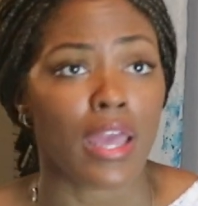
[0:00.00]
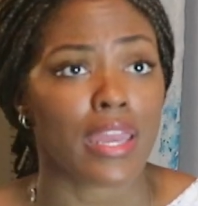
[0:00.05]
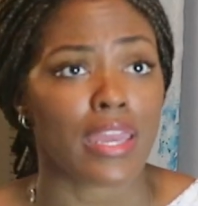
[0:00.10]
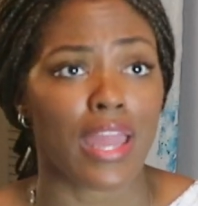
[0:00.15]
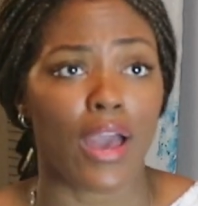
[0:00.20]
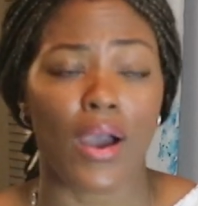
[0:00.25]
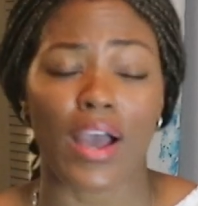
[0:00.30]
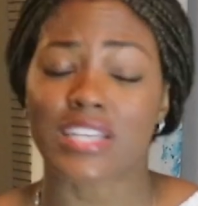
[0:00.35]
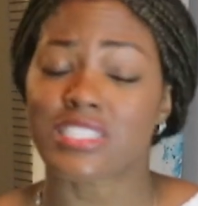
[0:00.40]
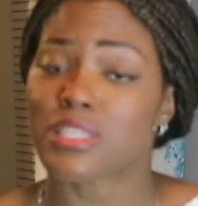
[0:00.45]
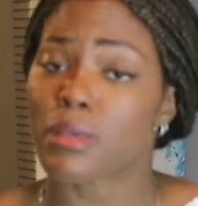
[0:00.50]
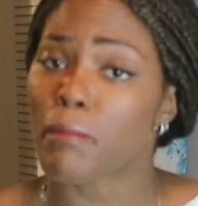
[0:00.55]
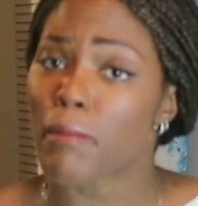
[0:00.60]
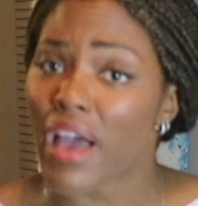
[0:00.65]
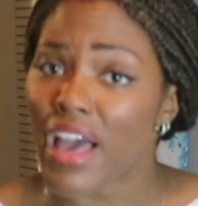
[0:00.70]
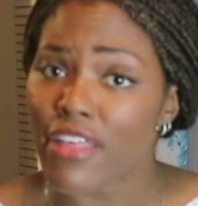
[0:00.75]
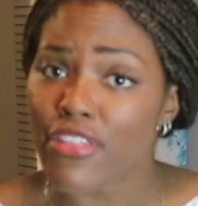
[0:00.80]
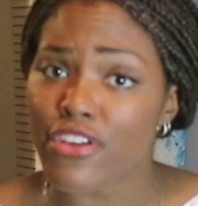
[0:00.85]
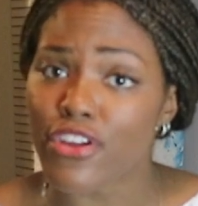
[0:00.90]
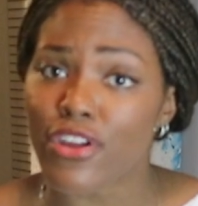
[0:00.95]
Now, as a
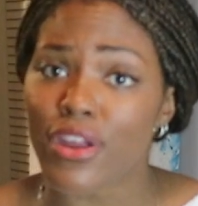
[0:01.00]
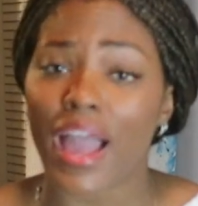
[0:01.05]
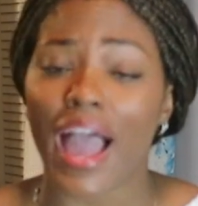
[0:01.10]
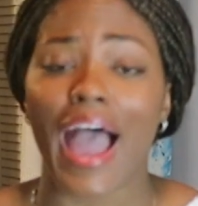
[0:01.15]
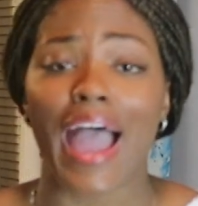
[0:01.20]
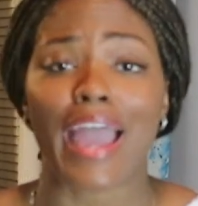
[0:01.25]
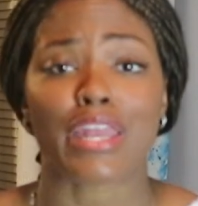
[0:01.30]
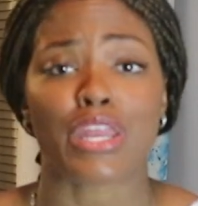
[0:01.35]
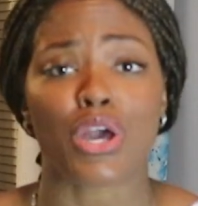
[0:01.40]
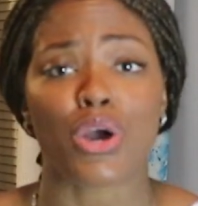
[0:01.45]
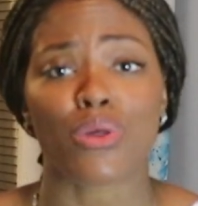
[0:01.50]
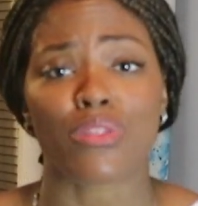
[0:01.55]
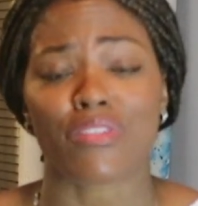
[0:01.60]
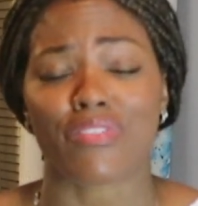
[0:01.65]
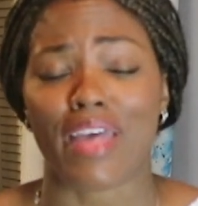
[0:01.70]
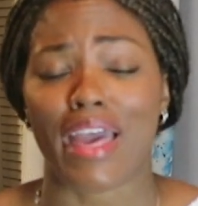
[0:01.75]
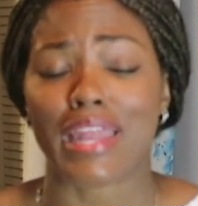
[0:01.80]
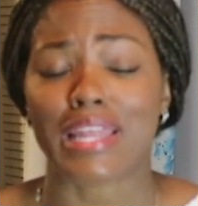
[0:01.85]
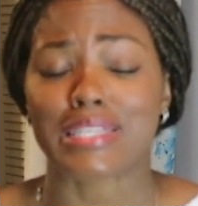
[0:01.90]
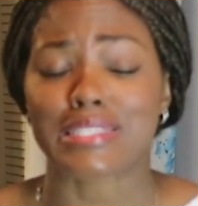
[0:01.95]
mother, I know that
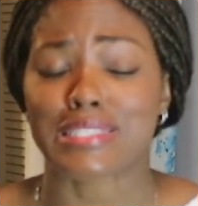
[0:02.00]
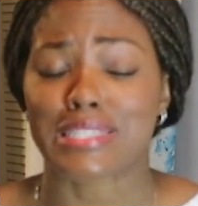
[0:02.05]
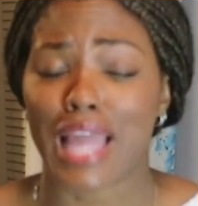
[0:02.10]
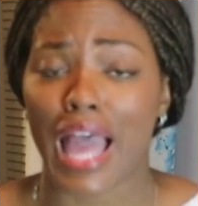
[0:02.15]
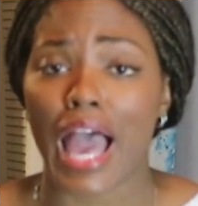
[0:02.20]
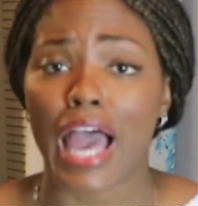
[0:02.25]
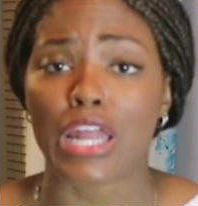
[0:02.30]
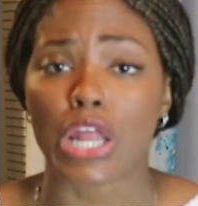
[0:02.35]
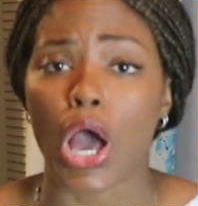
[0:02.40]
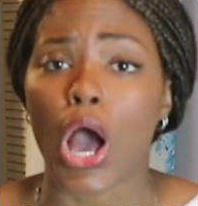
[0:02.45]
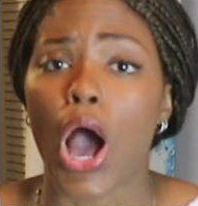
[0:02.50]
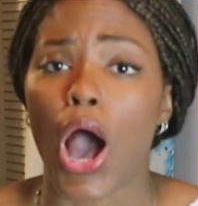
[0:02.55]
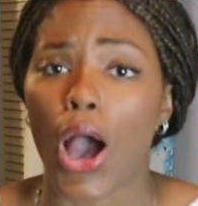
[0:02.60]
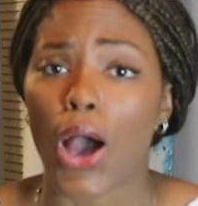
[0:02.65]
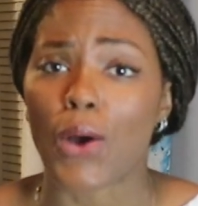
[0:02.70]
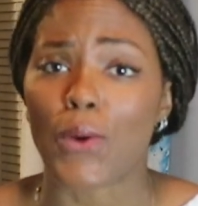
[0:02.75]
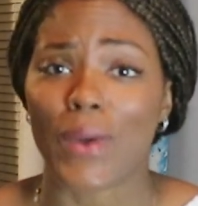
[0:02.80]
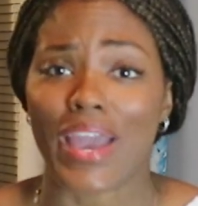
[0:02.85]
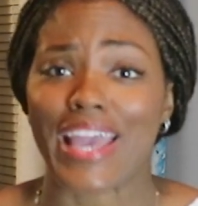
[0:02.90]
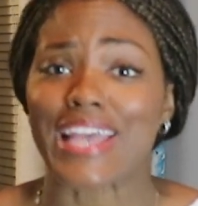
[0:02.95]
that is not
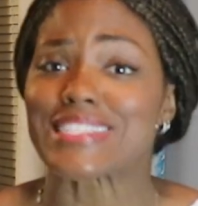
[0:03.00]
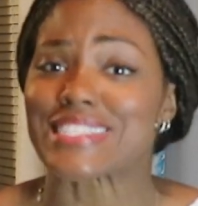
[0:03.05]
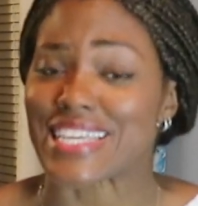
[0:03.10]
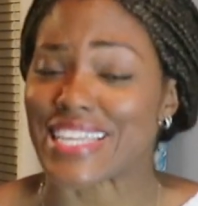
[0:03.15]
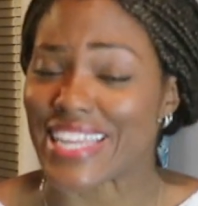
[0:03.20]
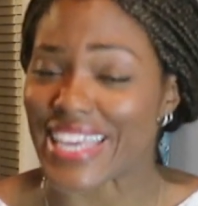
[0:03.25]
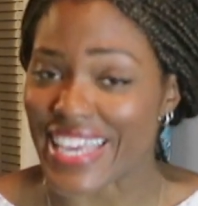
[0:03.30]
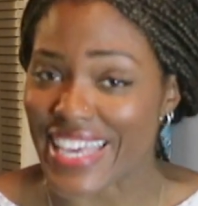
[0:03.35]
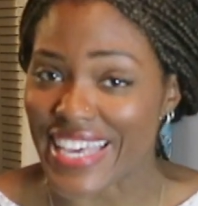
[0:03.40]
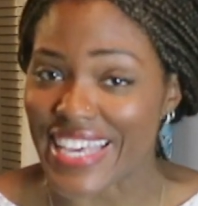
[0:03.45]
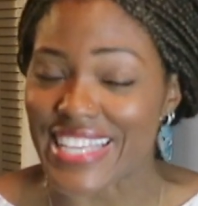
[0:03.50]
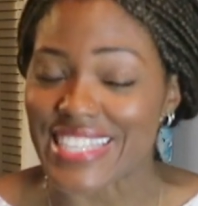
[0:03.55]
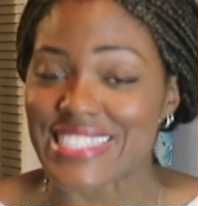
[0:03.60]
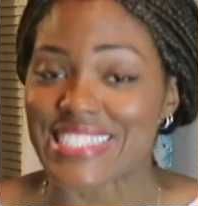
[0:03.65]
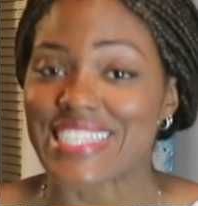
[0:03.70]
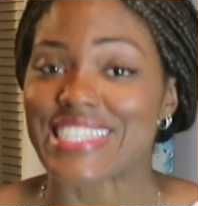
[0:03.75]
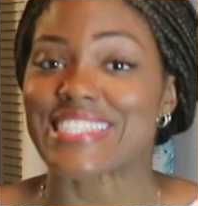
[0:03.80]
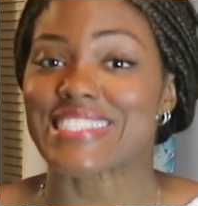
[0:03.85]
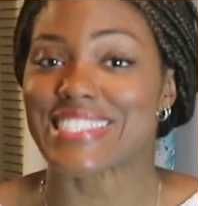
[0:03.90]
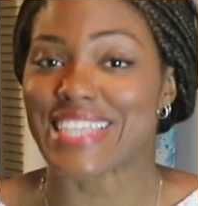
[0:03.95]
always an
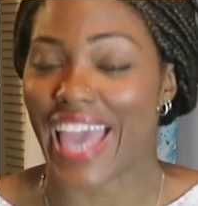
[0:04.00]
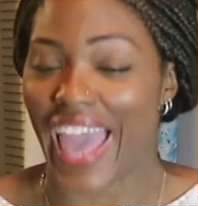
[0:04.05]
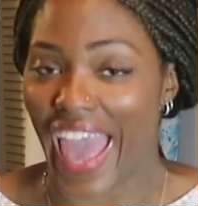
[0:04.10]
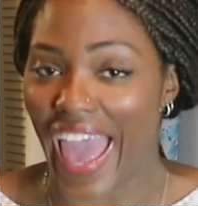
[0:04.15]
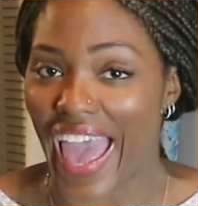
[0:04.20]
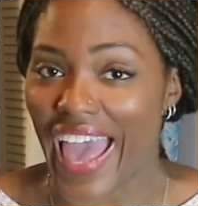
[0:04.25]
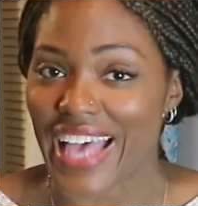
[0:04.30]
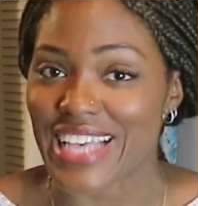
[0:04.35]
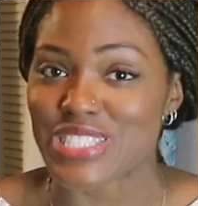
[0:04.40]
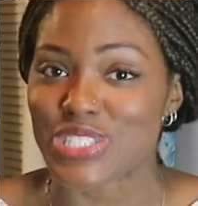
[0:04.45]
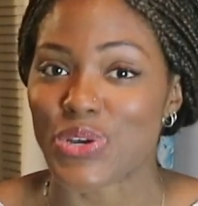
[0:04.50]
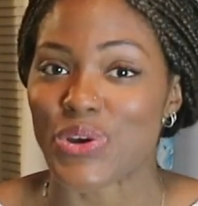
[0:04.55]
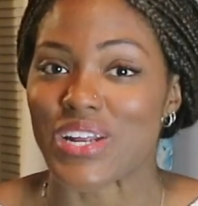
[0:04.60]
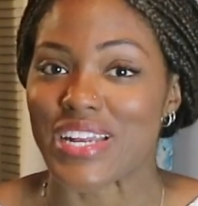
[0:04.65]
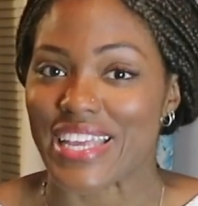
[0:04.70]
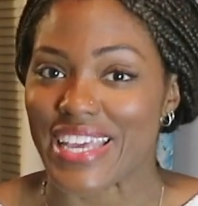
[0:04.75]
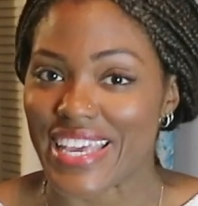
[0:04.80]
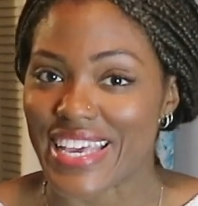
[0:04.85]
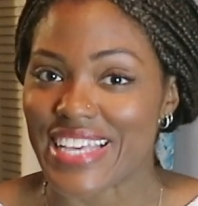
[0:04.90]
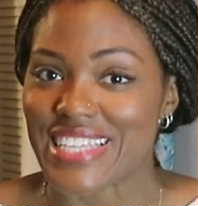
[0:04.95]
easy task or
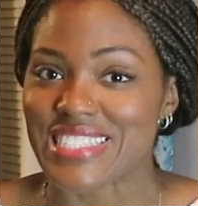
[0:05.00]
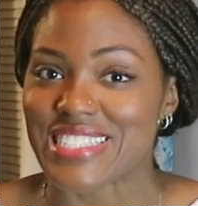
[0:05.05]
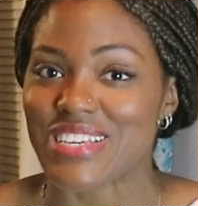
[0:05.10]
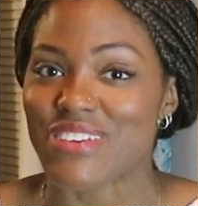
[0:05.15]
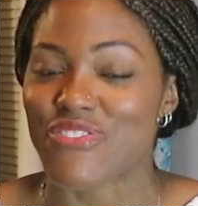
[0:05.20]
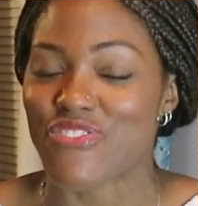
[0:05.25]
an easy